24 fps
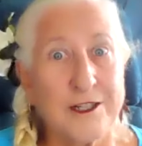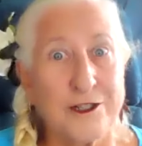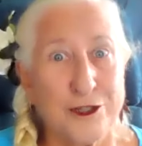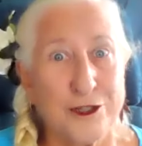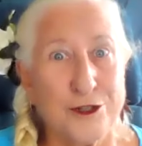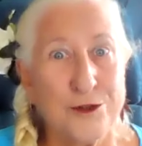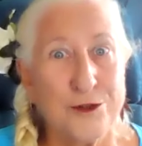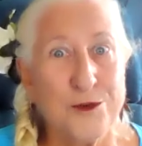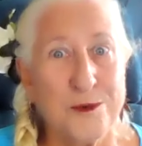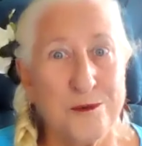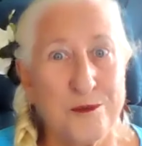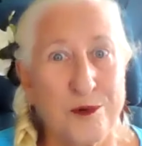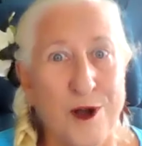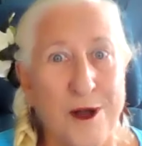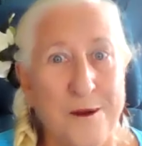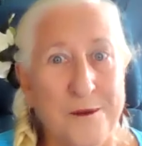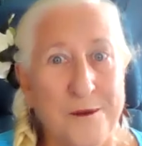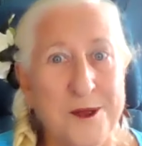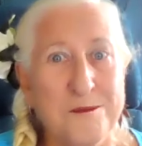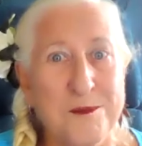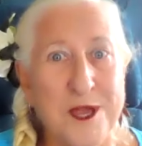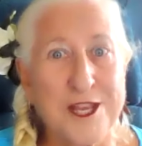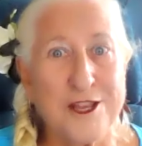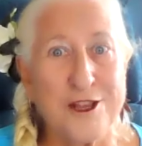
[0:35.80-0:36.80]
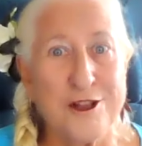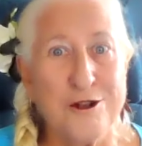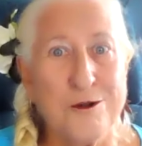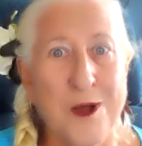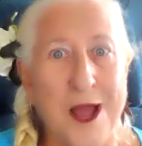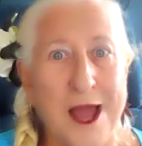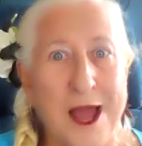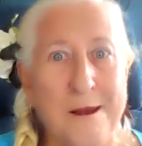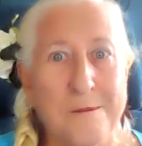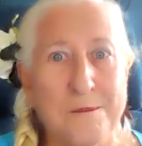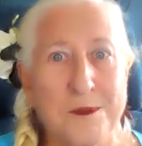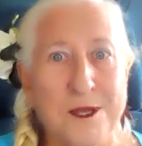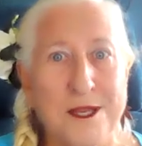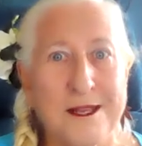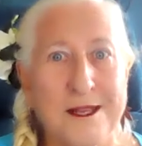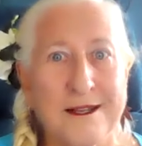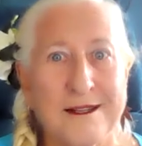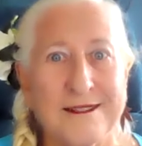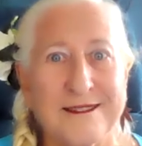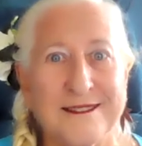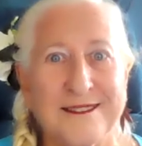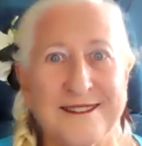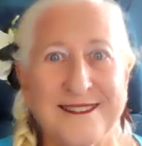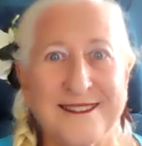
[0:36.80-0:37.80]
That too would probably make you
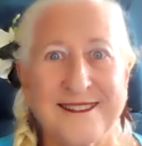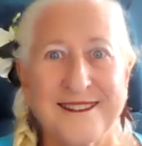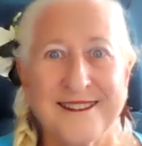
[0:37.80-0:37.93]
happy.